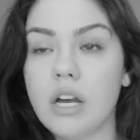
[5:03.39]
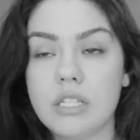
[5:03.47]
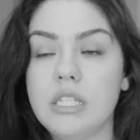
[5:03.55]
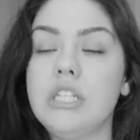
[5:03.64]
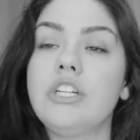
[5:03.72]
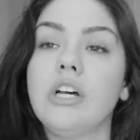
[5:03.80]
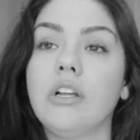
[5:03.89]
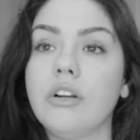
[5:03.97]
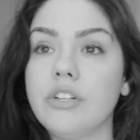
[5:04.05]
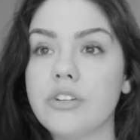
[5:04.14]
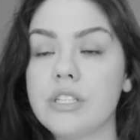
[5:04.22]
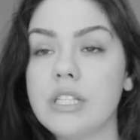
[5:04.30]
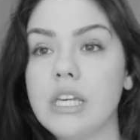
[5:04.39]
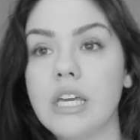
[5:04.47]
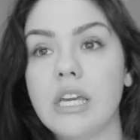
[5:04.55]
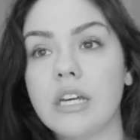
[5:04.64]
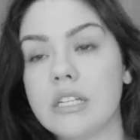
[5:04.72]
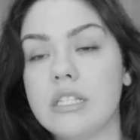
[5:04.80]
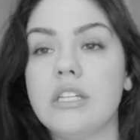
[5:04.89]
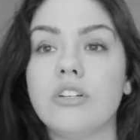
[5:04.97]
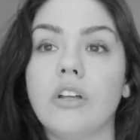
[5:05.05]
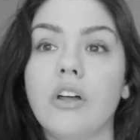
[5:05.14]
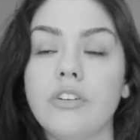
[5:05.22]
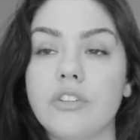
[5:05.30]
a seashell on your sink, a
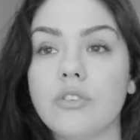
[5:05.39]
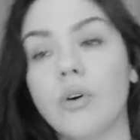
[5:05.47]
seashell on your